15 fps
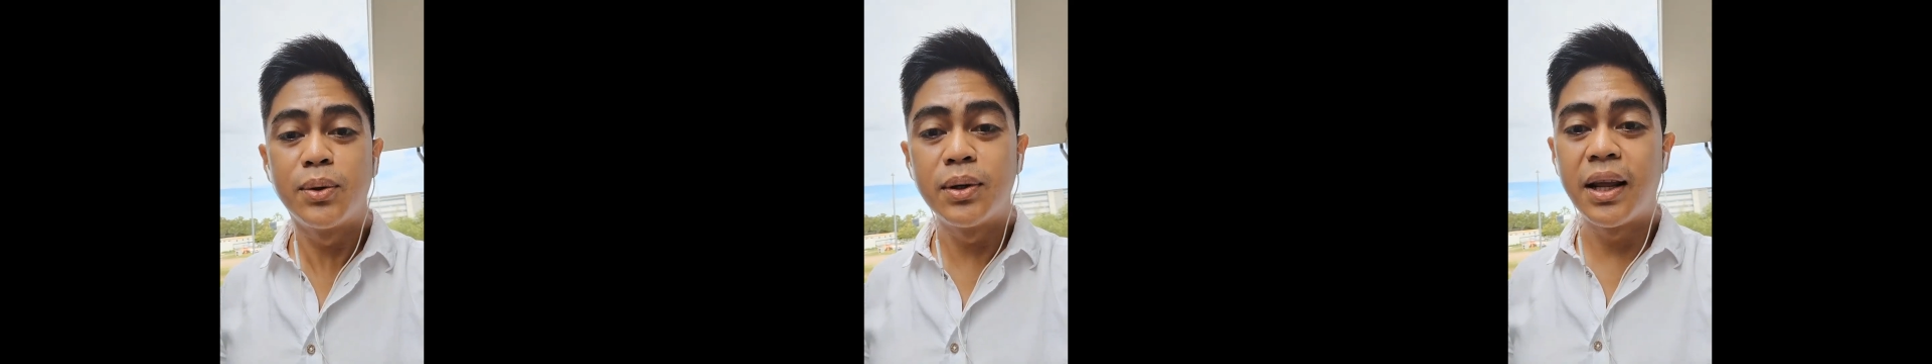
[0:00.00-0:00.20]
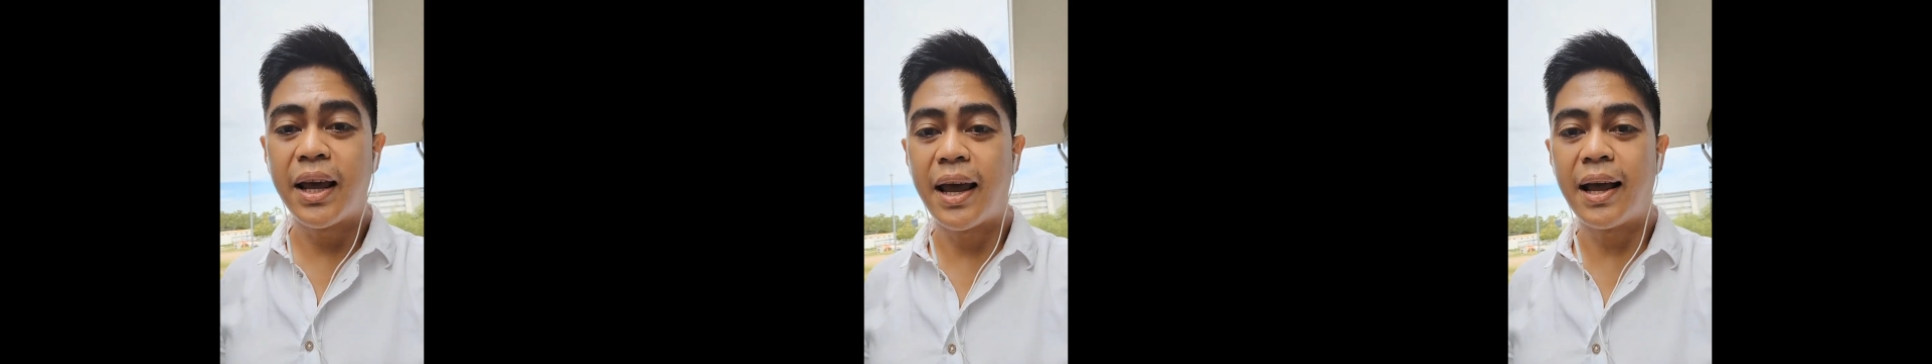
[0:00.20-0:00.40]

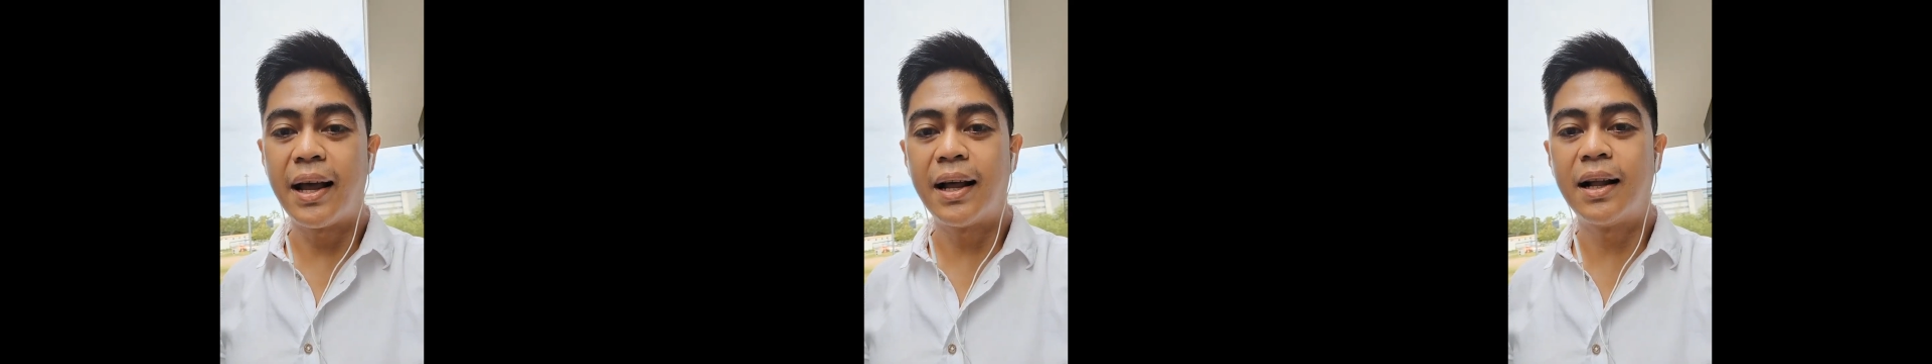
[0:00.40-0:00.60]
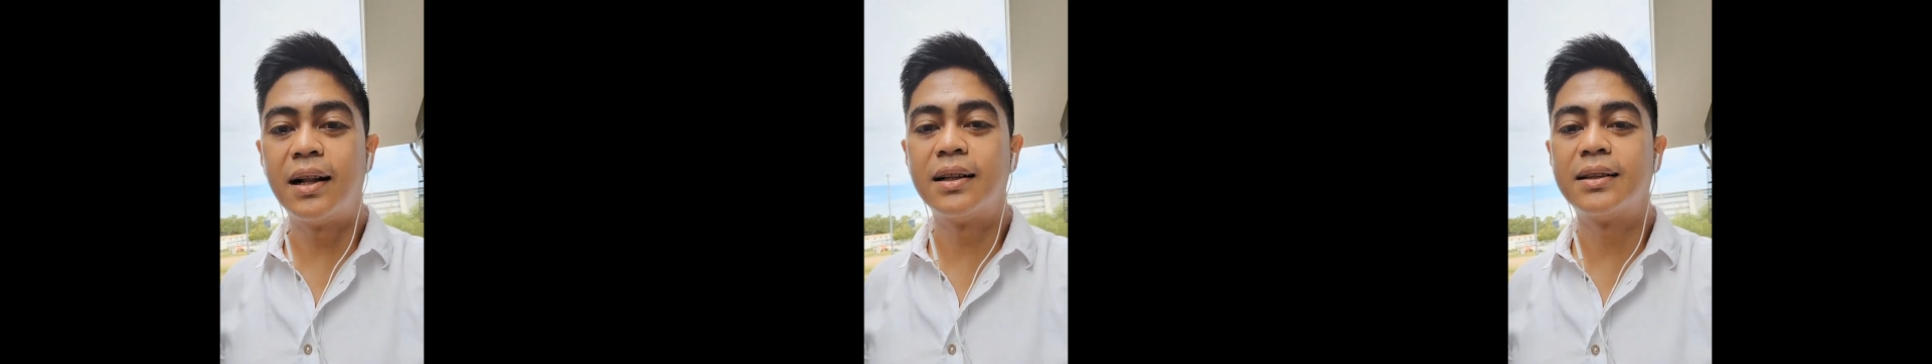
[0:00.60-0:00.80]
good
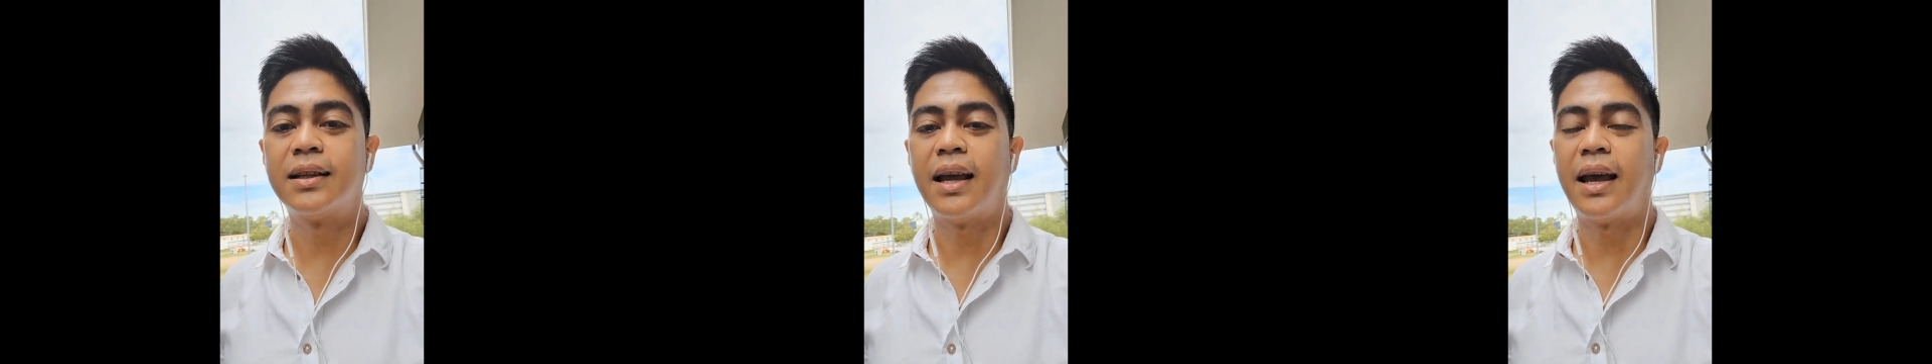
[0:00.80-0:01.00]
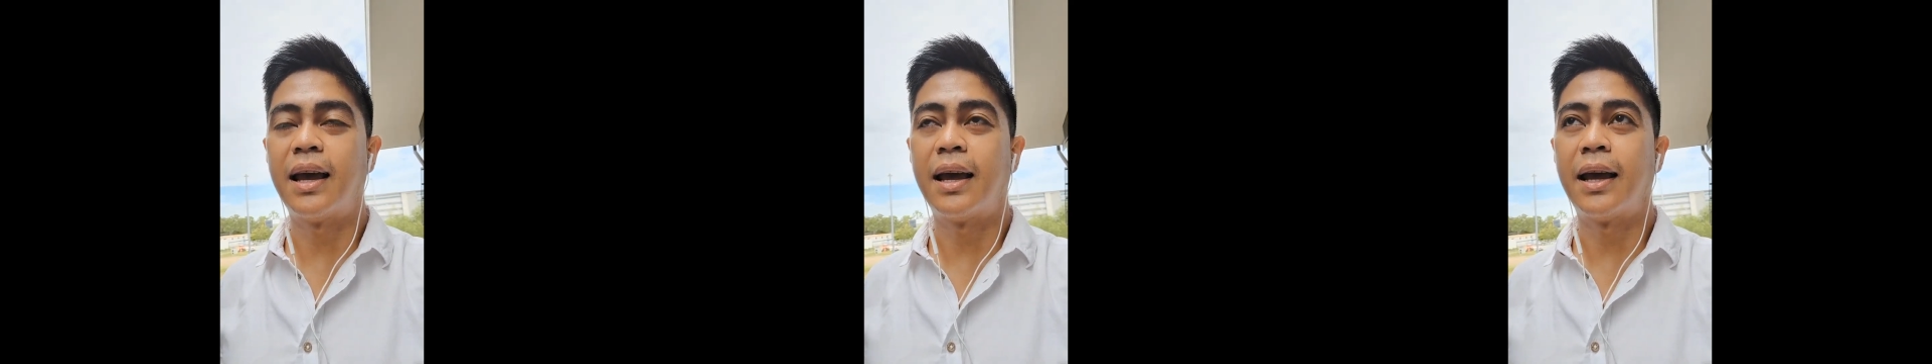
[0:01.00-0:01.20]

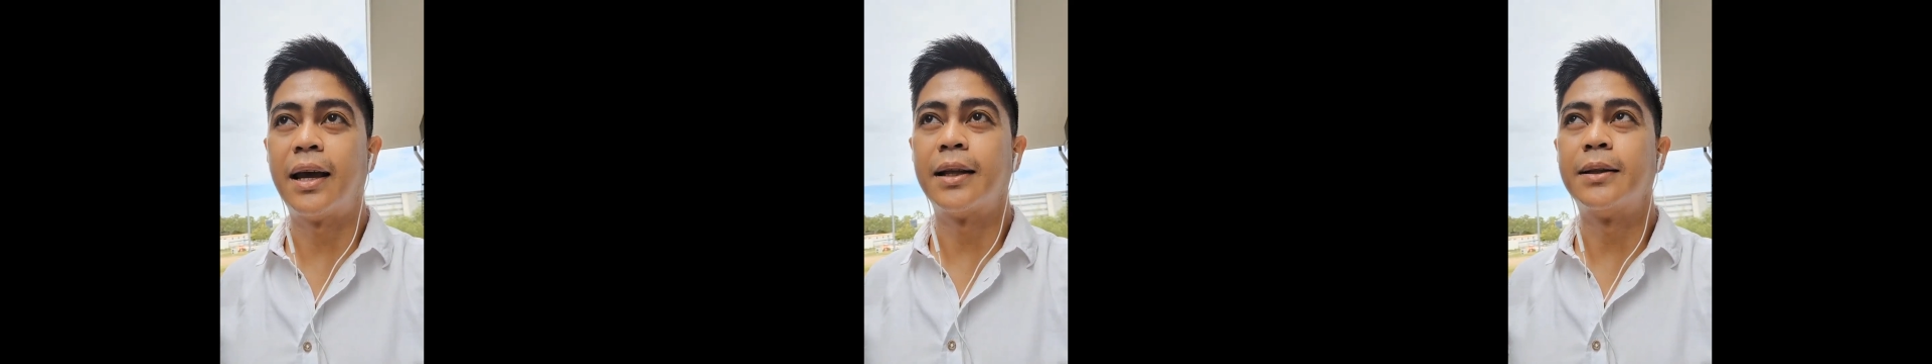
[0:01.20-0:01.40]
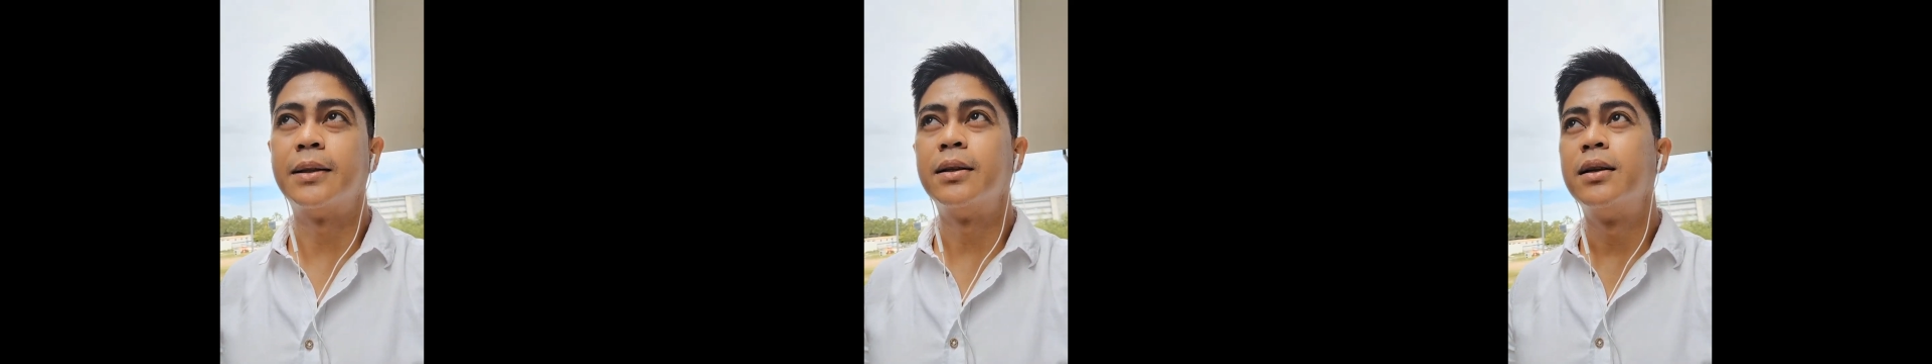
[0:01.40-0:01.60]
health
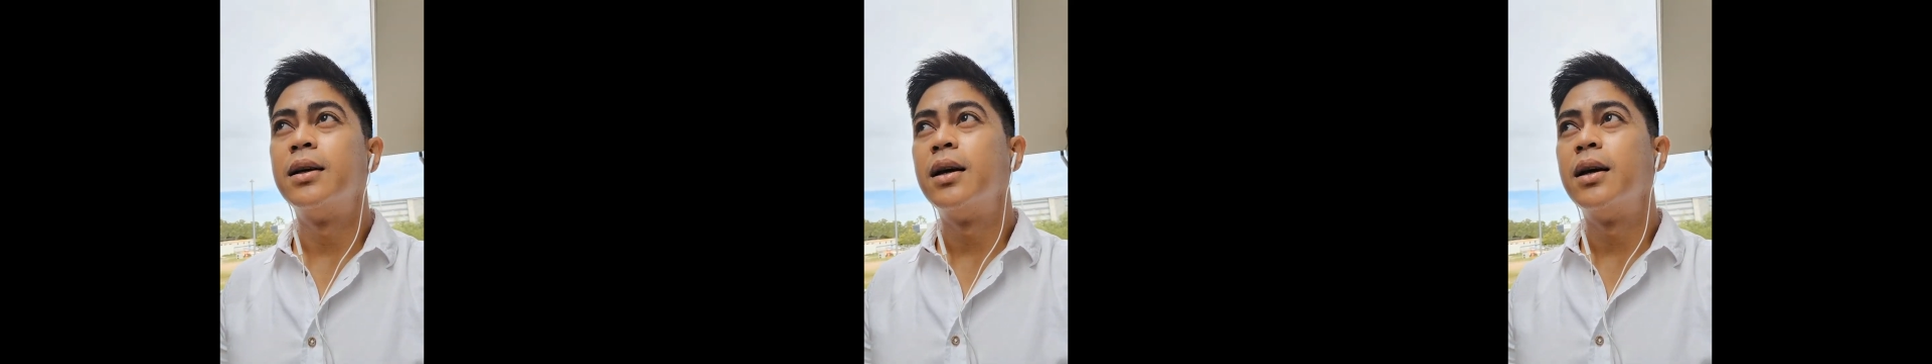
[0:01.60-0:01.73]
and